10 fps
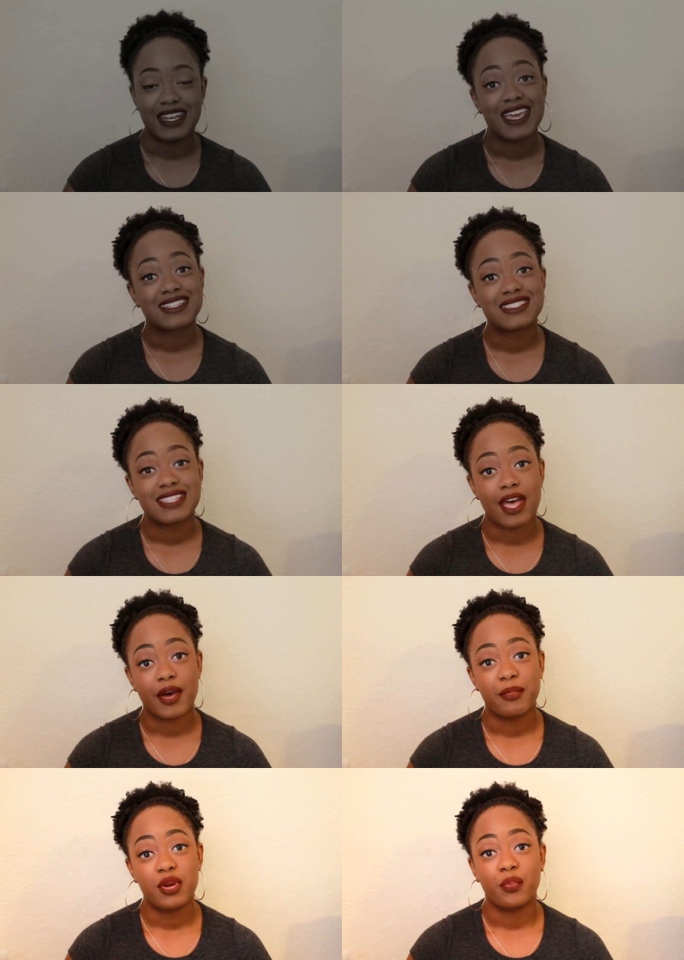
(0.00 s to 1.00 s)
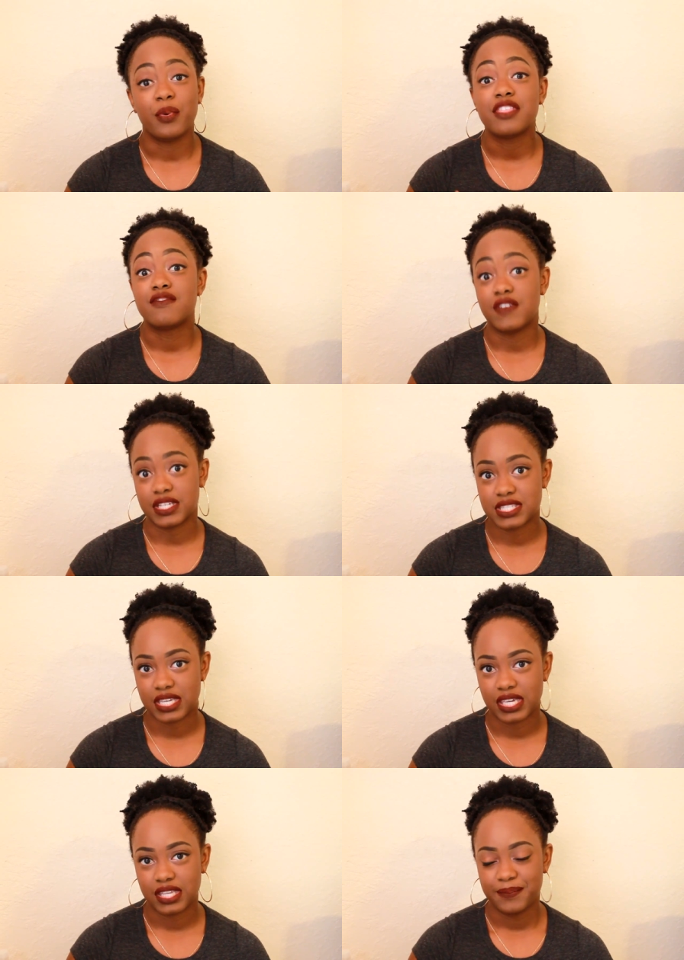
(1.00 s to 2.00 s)
next step with
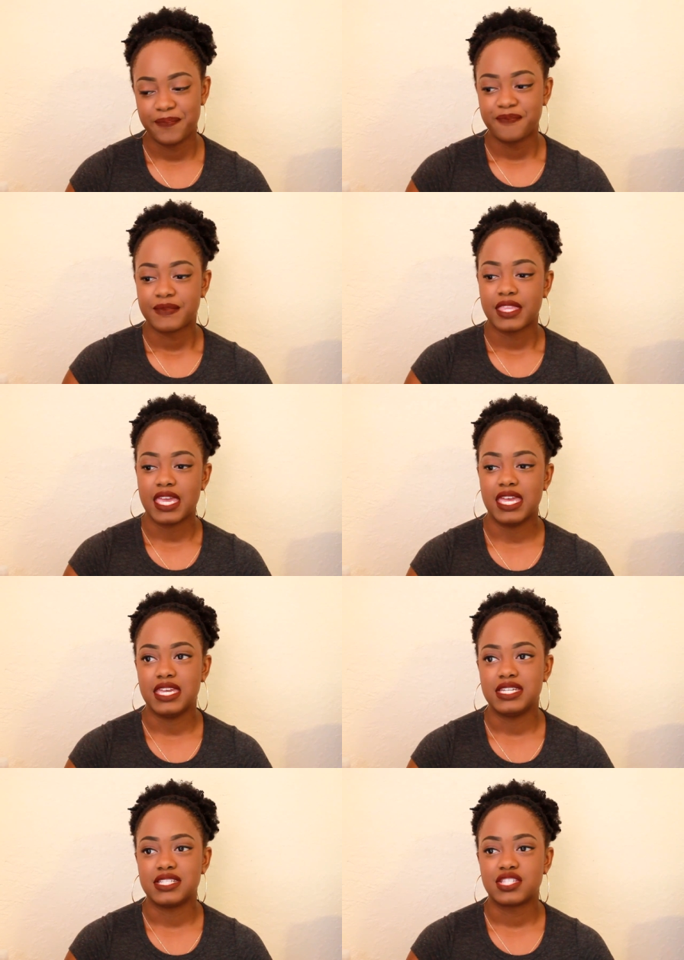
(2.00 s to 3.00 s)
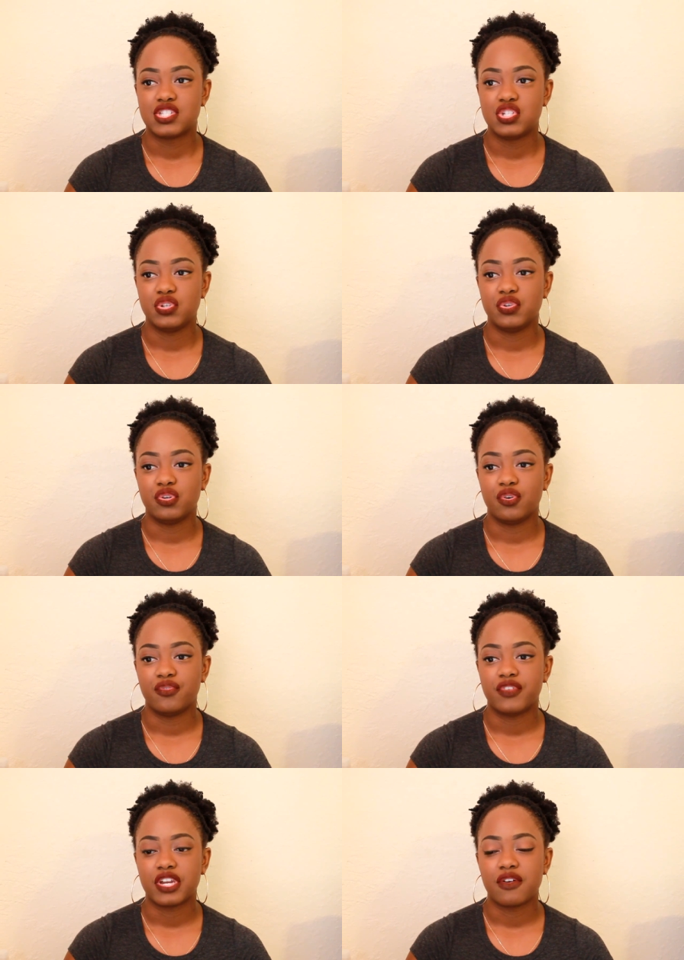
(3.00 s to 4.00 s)
fixing it is to
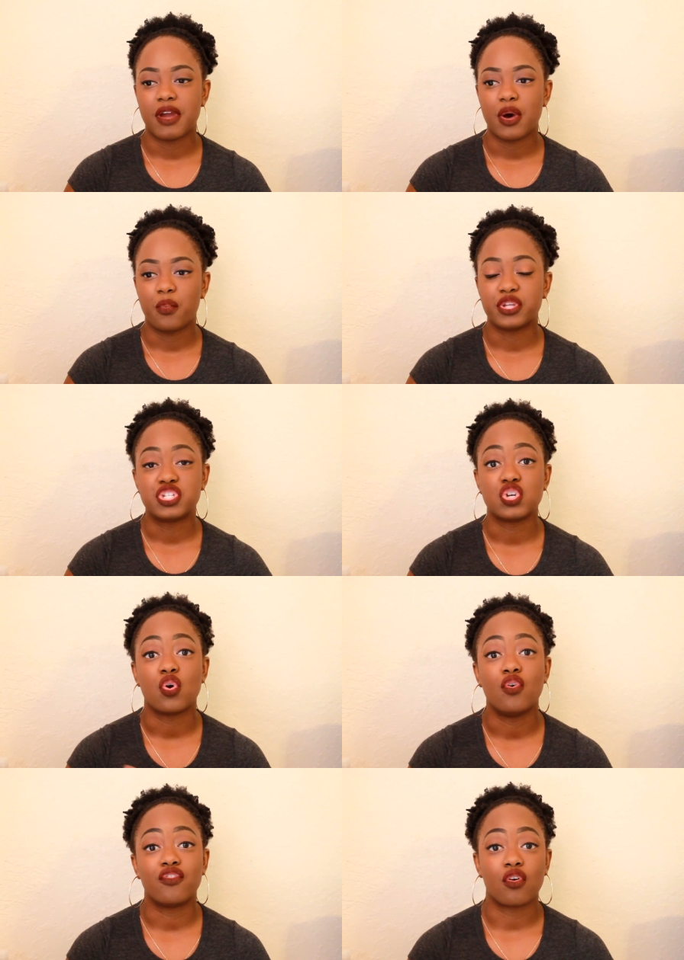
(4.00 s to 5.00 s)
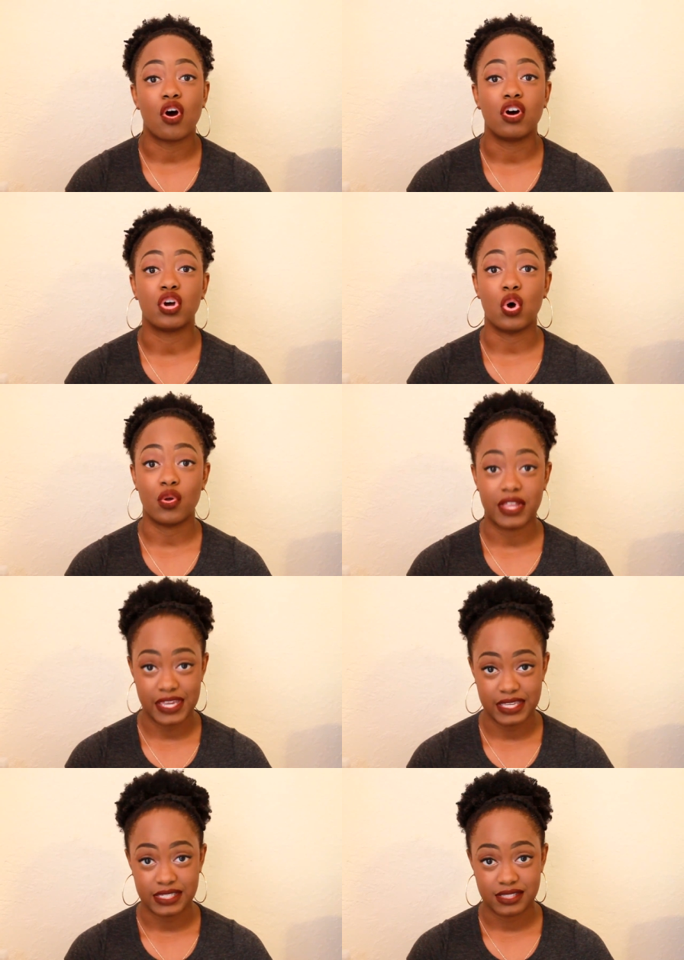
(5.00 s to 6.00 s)
figure out what your overall goal
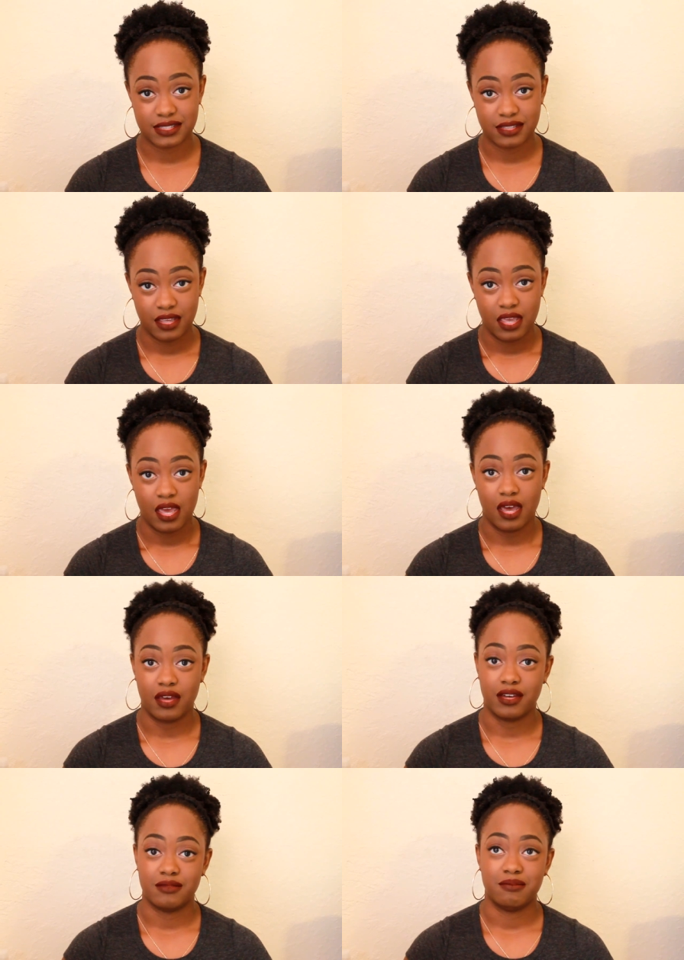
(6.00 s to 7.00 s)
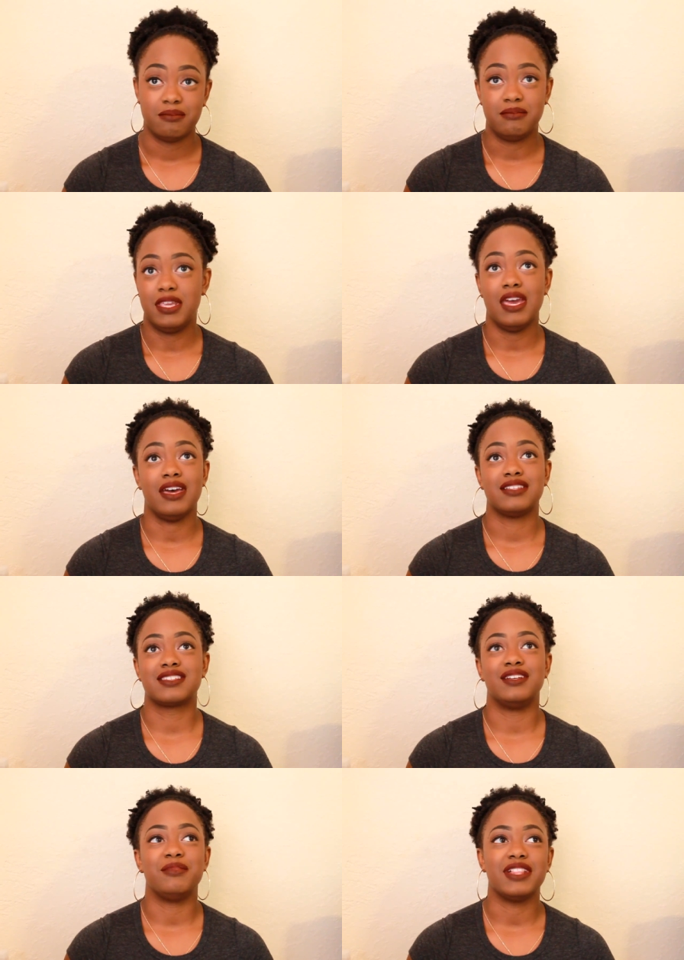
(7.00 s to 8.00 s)
is. Yeah, it's
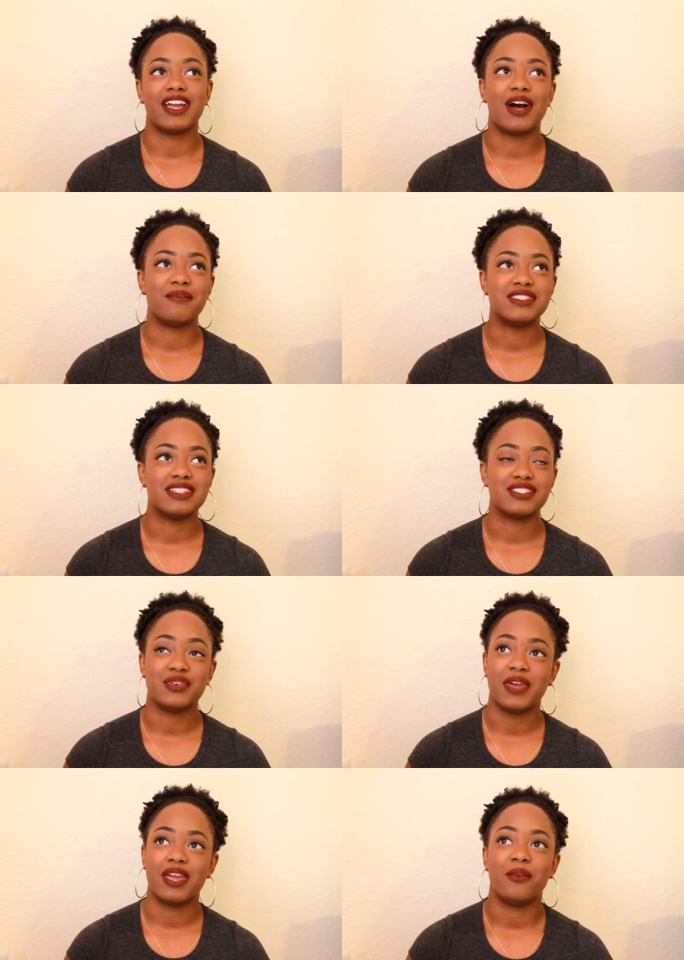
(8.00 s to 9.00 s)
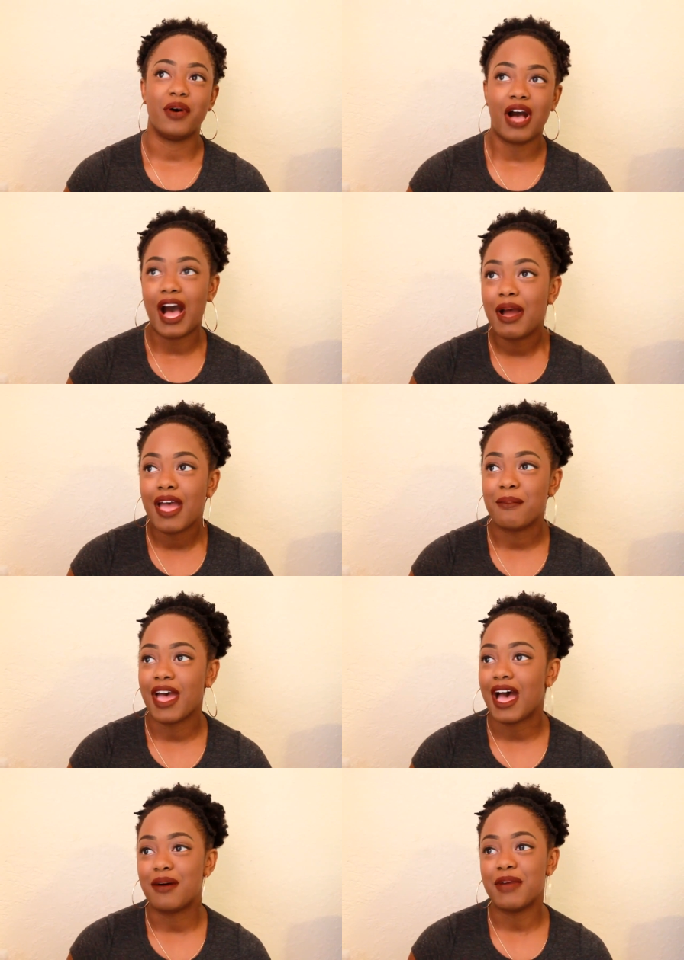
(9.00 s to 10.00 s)
going to be like common sense. Okay, well,
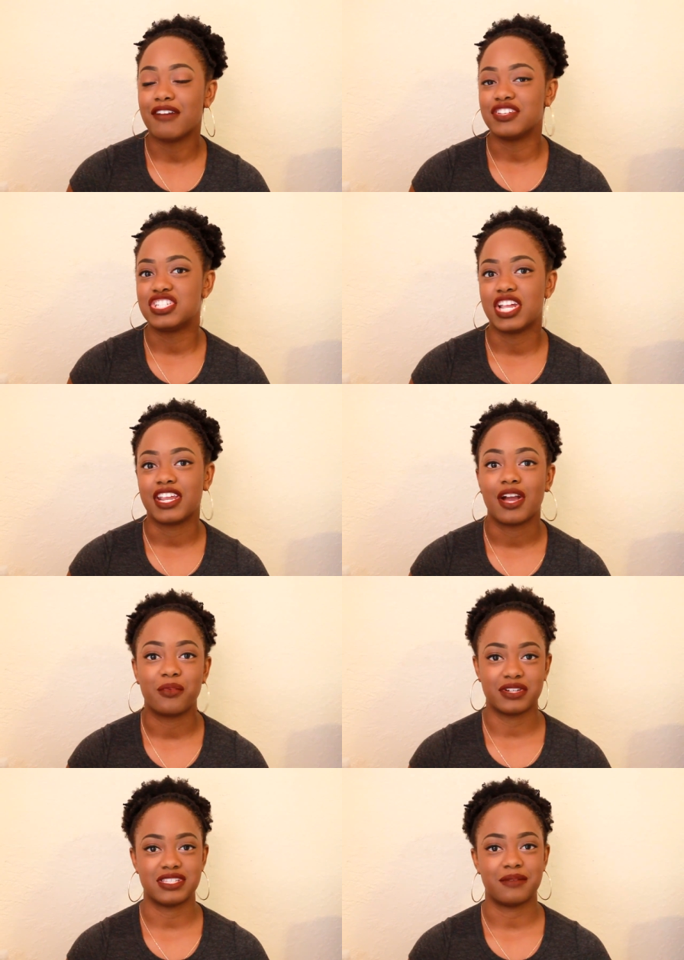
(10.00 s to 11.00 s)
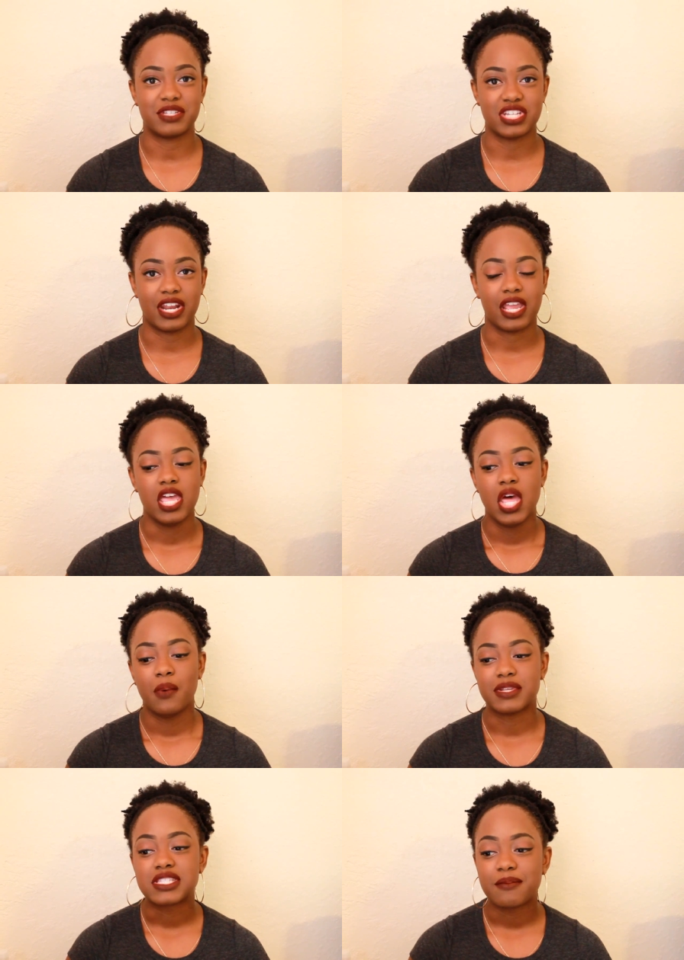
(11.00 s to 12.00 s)
I'm having shedding. I want to stop the shedding.
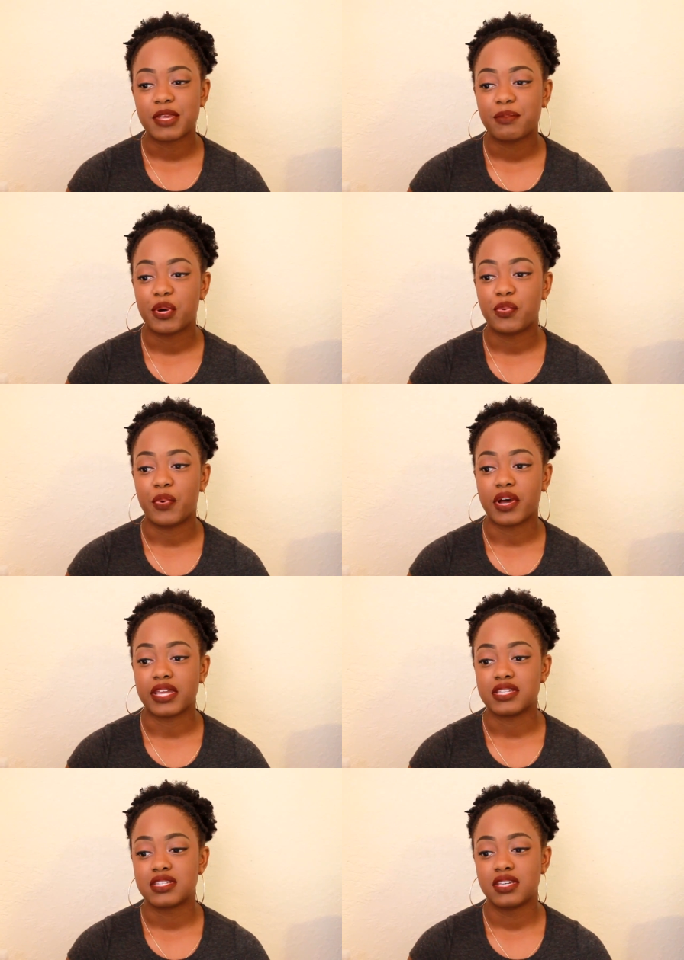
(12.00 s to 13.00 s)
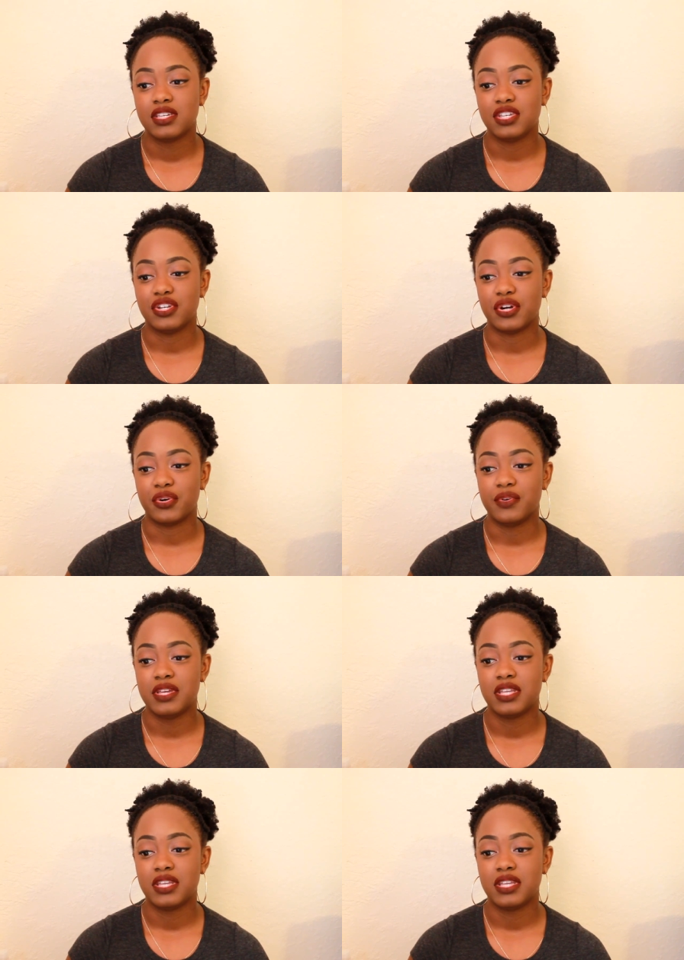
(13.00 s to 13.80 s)
Well, some people want, you know,